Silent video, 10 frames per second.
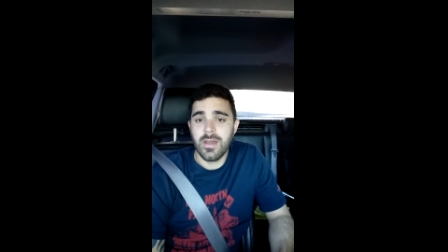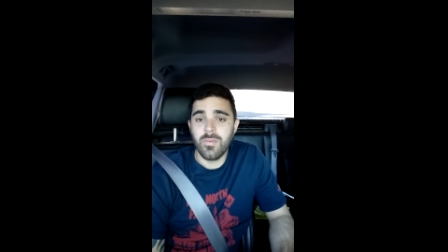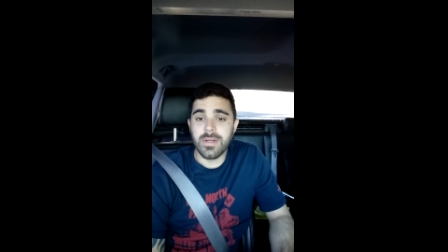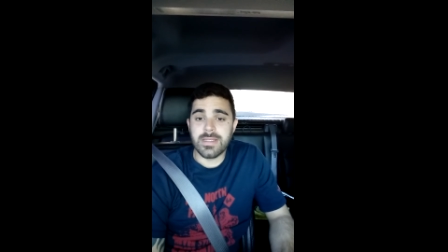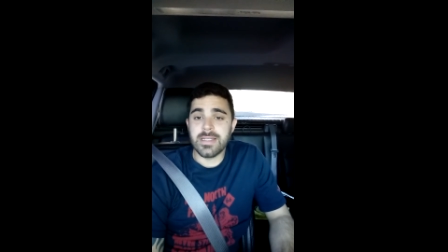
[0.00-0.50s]

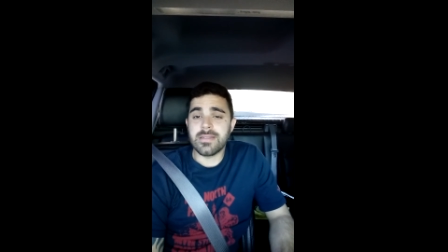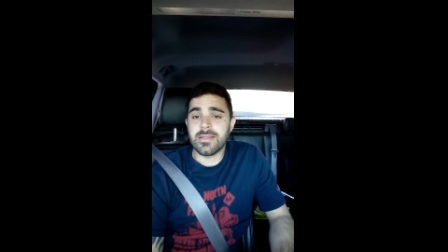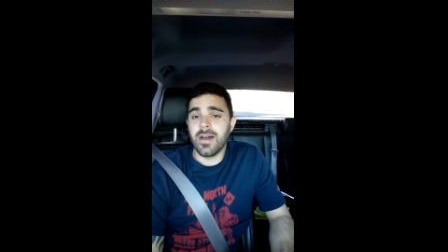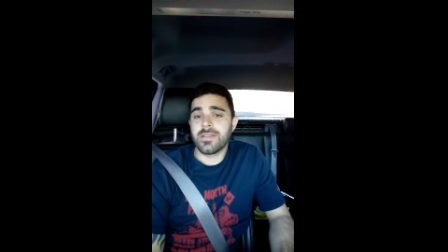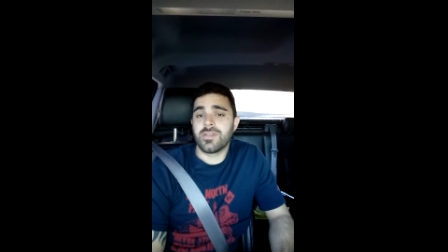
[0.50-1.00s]
What this
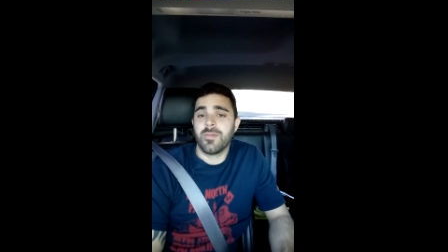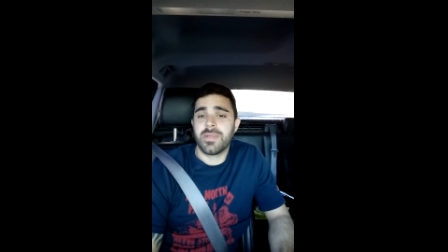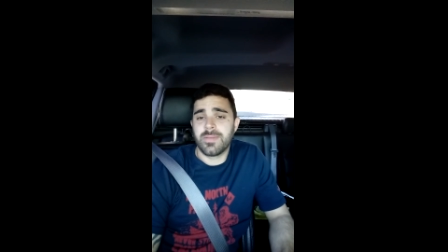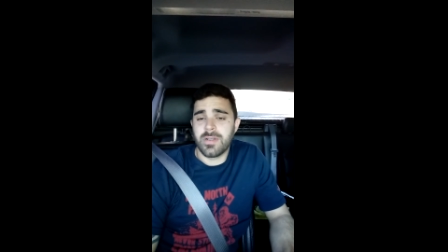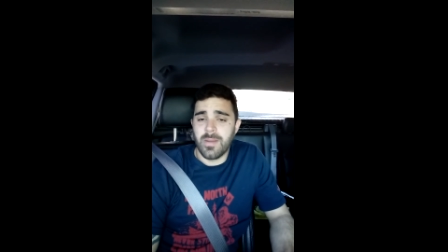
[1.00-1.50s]
does is
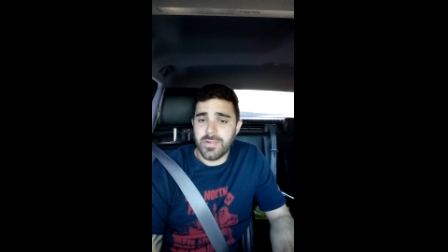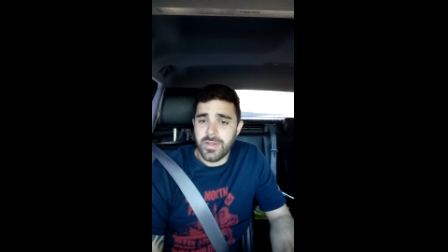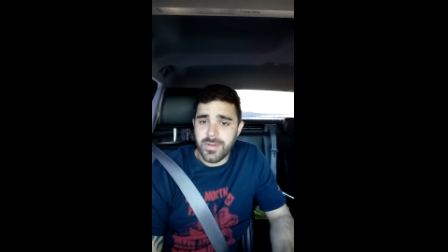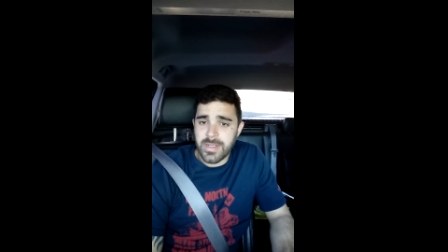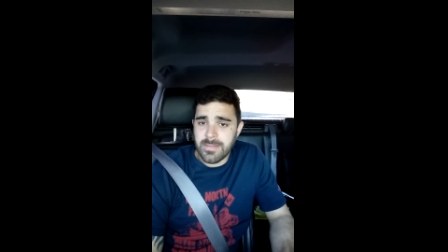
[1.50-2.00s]
opens up an
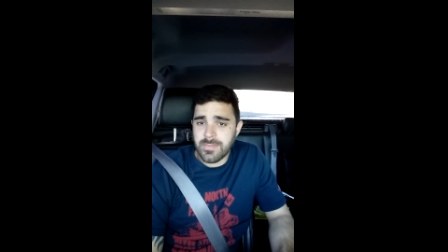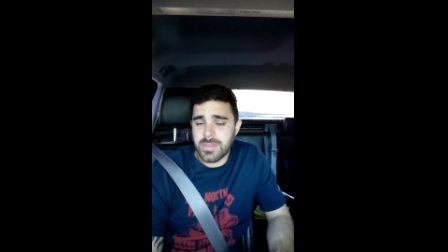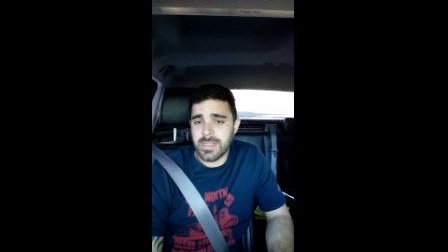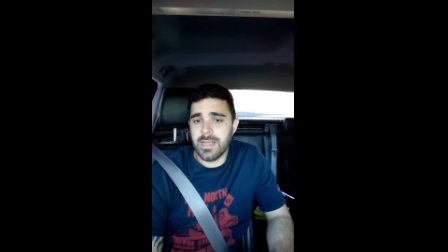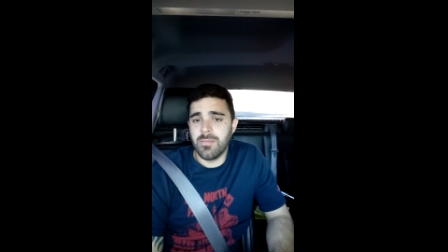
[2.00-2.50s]
opportunity
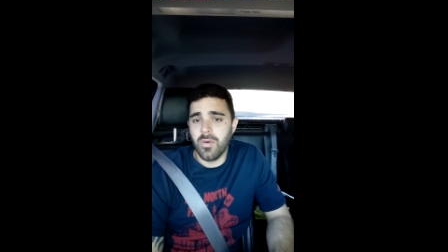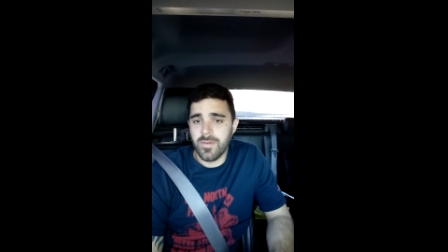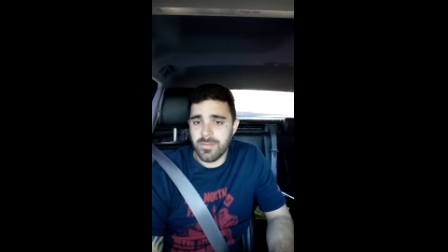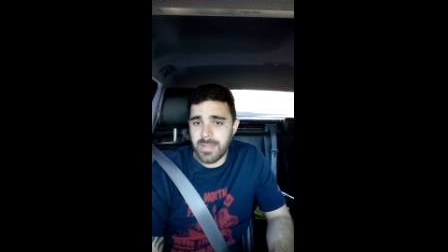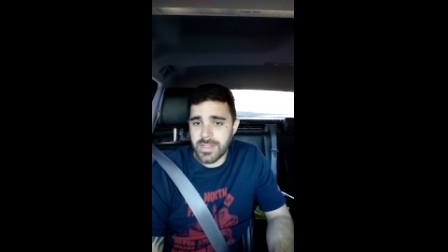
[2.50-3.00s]
to get more
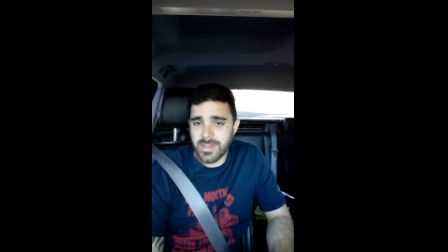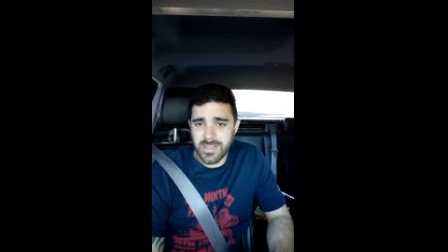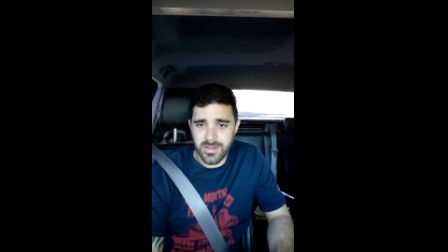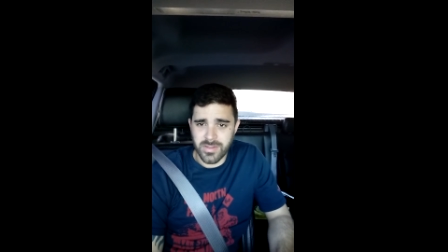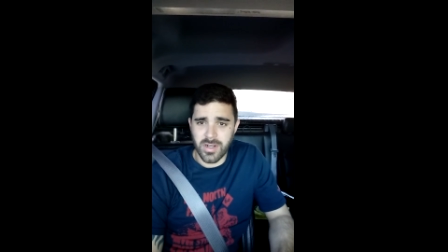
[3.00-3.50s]
information
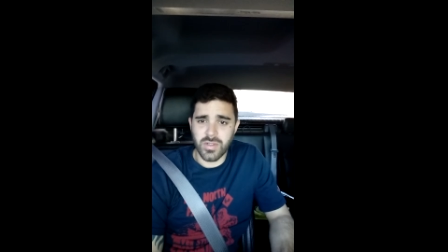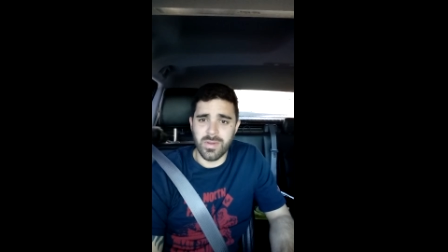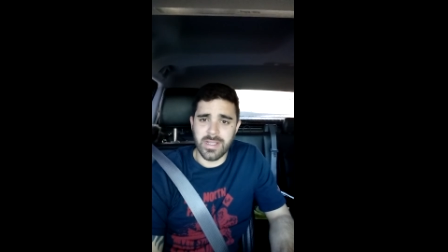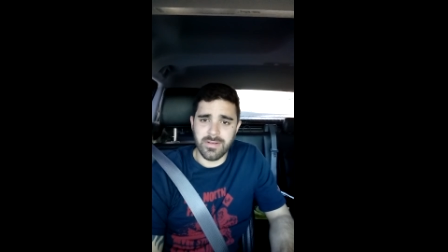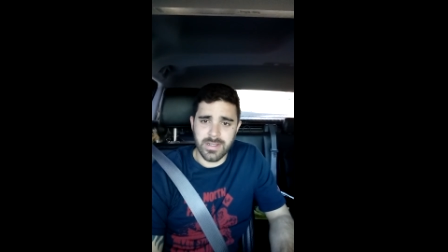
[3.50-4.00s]
because it'll start at
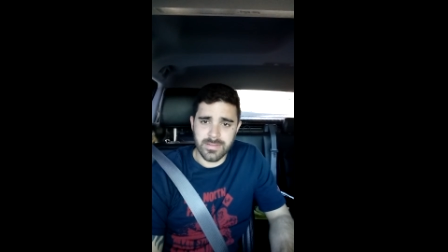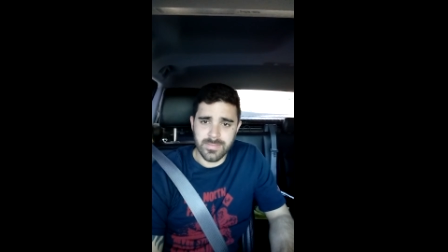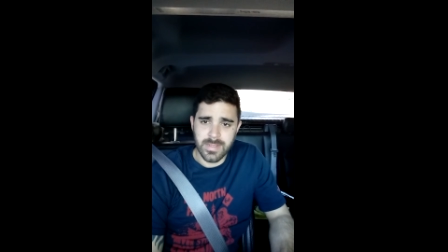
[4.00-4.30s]
20 grand,